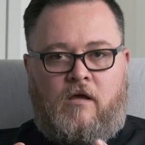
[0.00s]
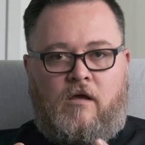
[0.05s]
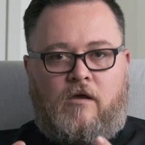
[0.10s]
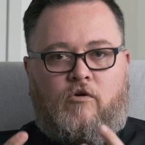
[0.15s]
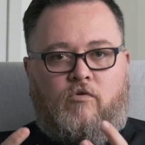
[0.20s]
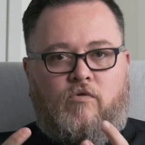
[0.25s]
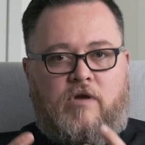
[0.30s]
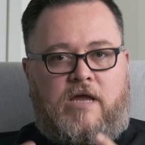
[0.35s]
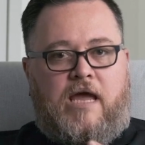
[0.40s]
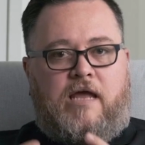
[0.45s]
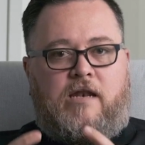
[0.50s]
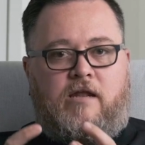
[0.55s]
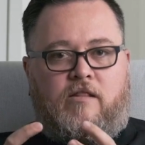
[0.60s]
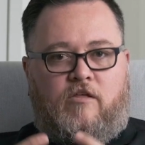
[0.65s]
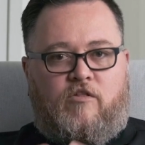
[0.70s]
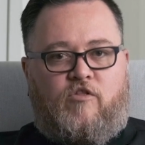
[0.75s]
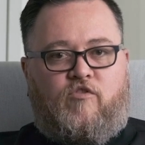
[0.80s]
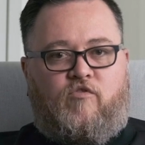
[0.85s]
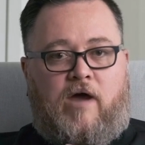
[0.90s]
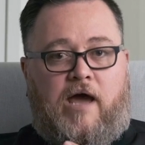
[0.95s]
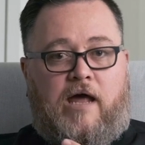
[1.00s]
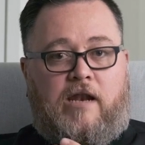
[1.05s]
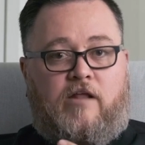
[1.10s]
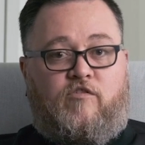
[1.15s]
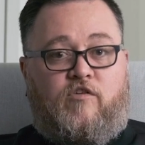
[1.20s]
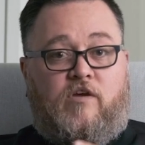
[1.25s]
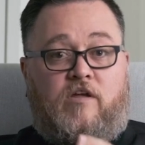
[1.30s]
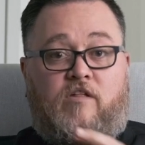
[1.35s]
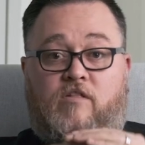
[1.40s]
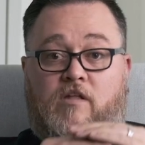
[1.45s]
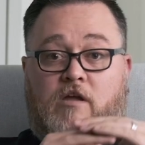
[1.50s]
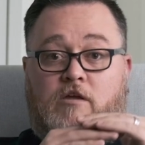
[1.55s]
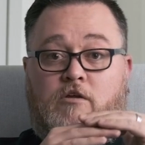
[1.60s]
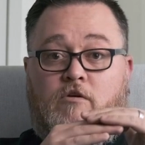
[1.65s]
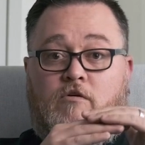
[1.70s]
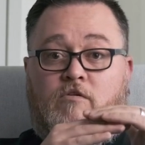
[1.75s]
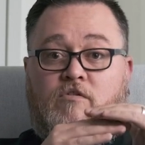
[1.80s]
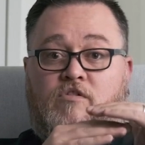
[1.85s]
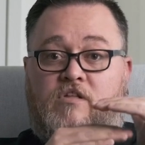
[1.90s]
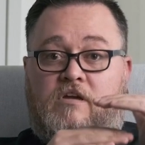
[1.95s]
created the strategies that
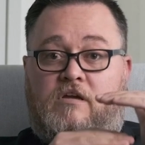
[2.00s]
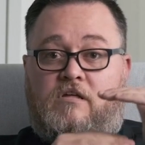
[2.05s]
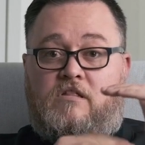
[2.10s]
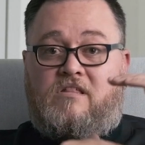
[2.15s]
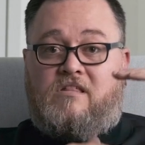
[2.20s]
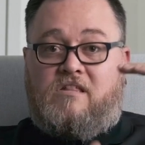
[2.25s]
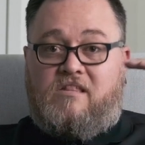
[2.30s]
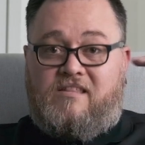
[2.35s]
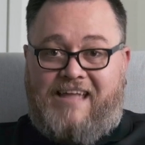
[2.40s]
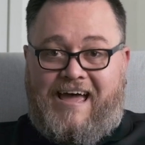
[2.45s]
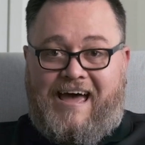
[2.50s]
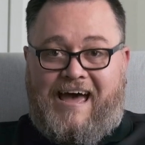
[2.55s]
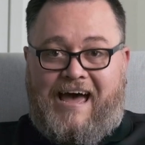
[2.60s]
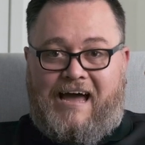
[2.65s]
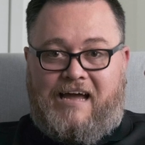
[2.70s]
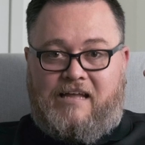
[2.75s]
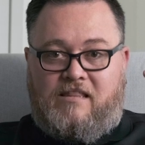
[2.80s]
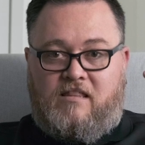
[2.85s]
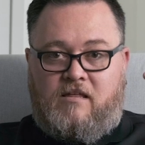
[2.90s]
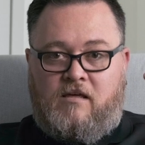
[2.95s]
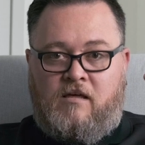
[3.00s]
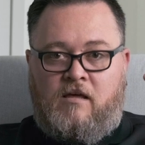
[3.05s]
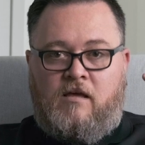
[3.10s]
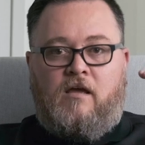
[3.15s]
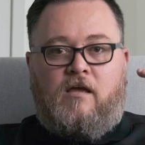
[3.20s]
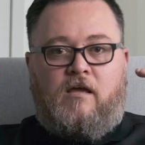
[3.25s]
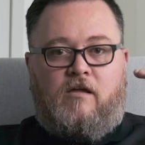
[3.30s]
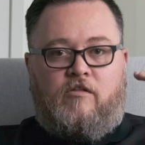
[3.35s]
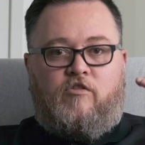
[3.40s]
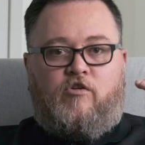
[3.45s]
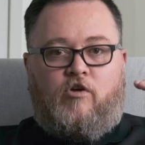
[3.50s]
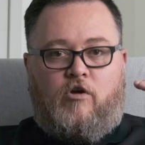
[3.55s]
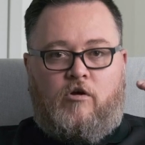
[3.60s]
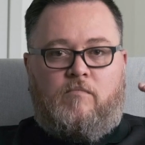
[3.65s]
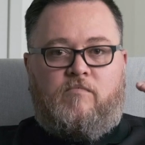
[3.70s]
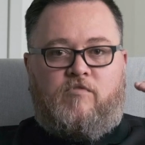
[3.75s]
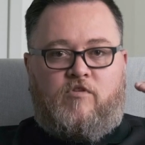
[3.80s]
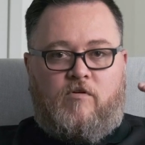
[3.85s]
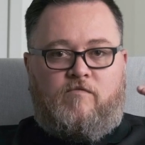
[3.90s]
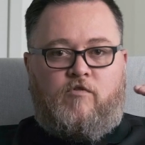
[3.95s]
you see stacked in
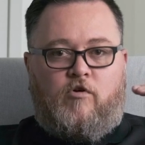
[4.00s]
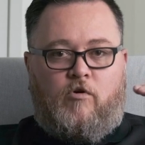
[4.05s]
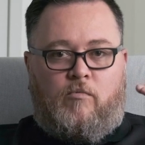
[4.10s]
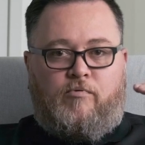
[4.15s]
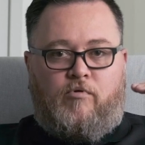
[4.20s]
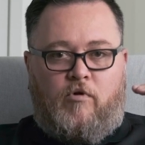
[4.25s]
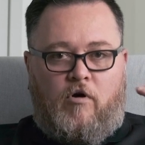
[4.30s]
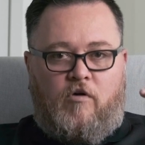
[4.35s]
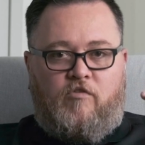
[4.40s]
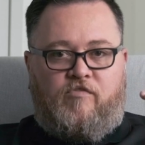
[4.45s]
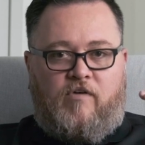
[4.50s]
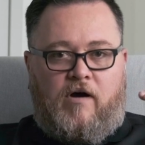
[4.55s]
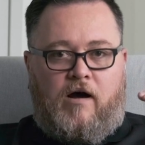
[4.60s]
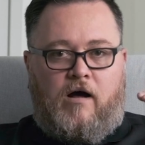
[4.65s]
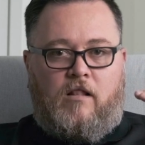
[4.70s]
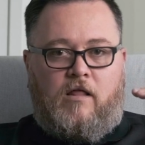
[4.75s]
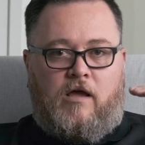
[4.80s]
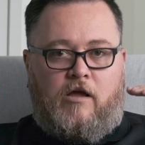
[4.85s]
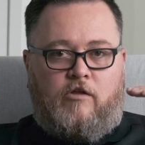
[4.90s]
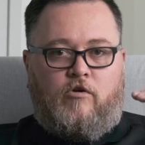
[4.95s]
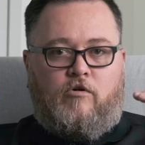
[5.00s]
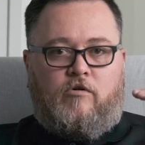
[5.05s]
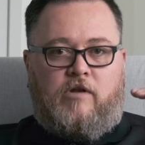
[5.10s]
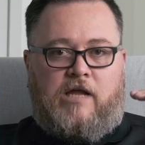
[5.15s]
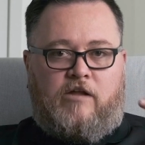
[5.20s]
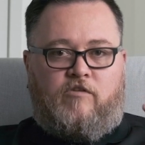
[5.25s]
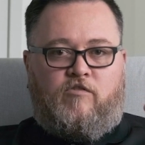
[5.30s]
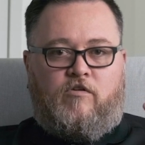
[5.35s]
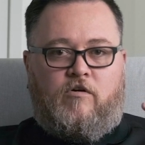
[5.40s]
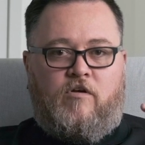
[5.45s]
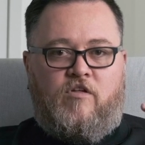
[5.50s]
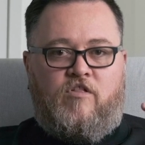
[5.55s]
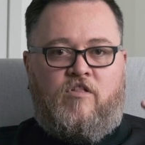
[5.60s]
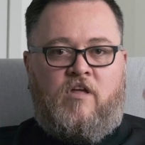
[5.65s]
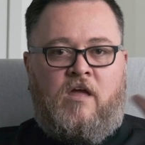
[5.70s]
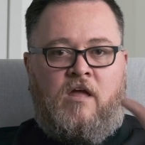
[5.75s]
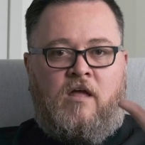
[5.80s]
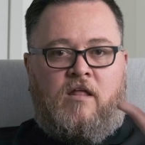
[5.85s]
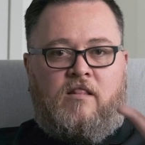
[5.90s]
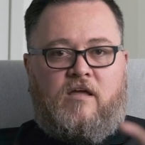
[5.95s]
terms of your profile and your
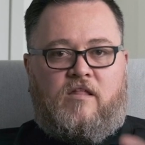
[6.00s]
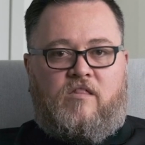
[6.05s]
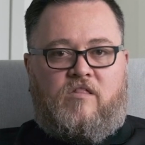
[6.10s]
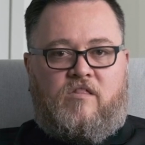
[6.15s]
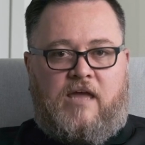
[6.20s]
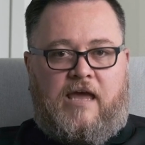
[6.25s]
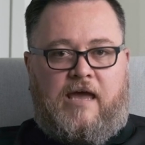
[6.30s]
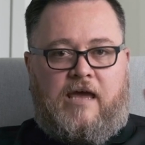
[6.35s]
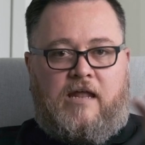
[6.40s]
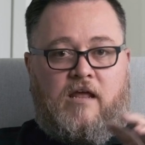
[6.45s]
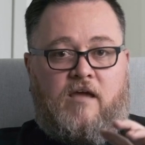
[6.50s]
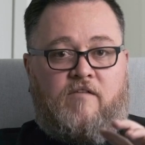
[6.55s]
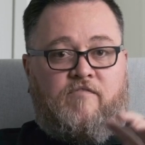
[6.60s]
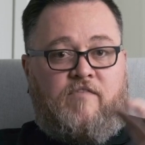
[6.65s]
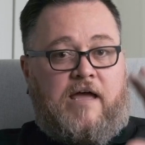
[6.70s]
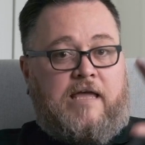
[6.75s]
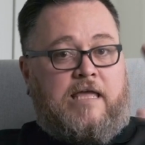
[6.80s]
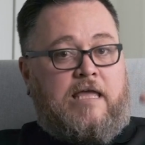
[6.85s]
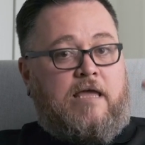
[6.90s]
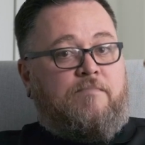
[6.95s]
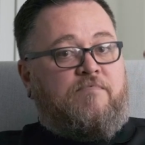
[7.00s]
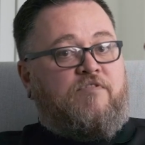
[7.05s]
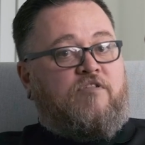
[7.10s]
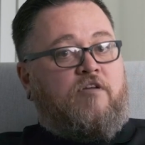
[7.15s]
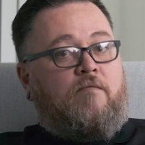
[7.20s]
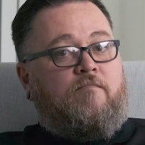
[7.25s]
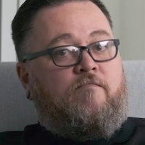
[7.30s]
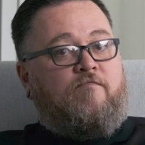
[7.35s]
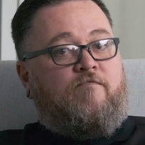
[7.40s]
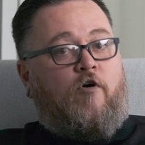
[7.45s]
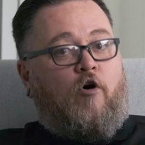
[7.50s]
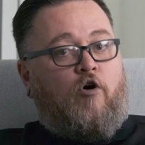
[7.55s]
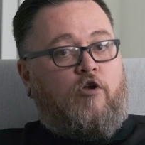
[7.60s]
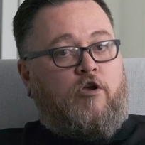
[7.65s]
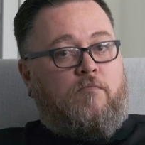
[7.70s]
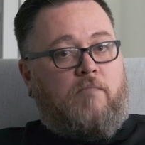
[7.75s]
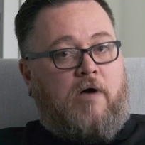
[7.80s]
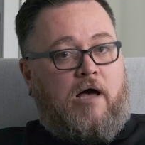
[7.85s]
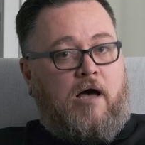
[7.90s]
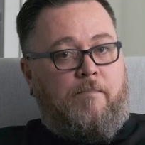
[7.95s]
natures that said, if I keep some
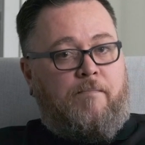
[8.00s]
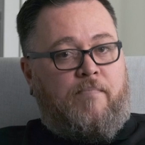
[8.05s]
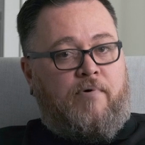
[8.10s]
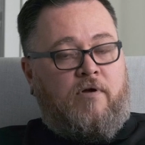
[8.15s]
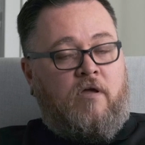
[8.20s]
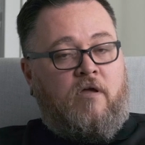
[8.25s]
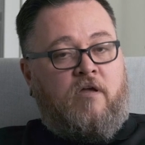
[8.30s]
volume up,